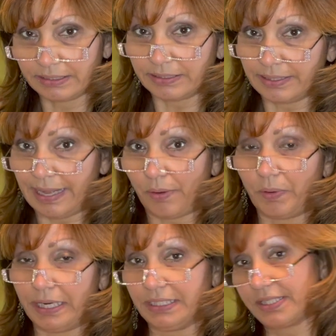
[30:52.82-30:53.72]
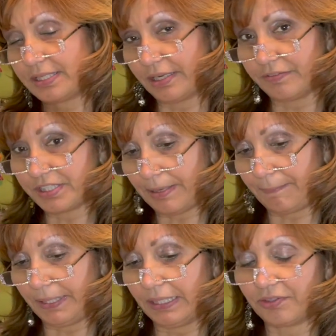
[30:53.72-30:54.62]
that way instead of
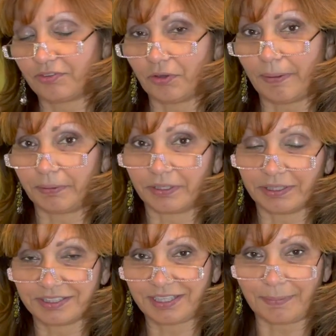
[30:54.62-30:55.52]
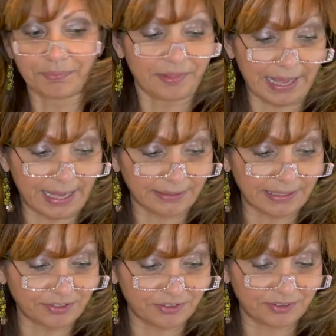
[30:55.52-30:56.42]
zipping it. So I'm going to attempt that.
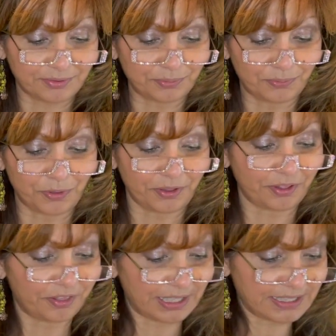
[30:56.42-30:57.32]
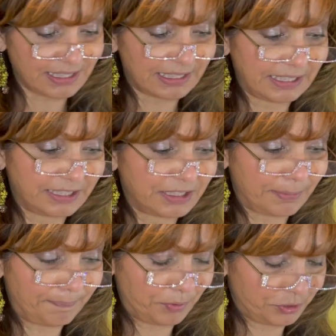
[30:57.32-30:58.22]
That's one of the things I needed to
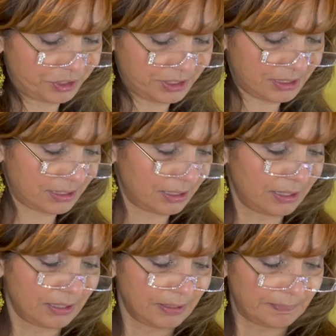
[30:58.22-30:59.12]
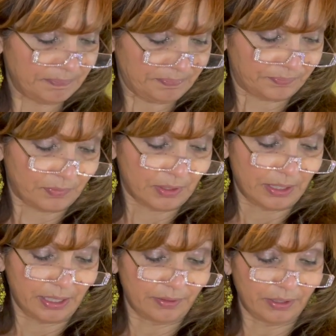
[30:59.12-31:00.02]
purchase.
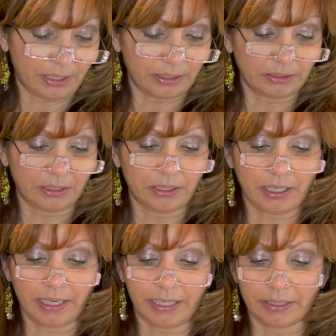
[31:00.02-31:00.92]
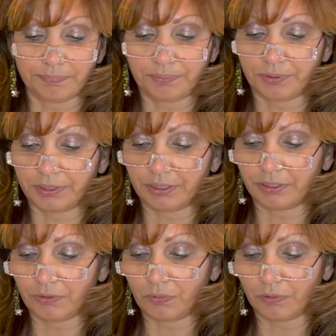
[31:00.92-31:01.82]
And then I had put in
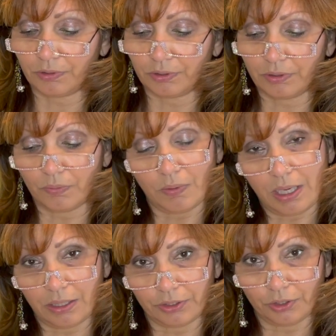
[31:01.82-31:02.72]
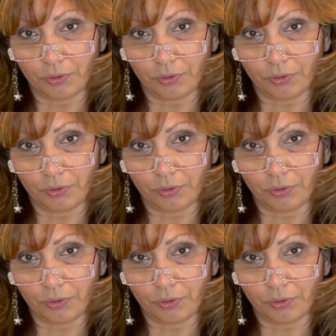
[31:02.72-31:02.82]
an order a while ago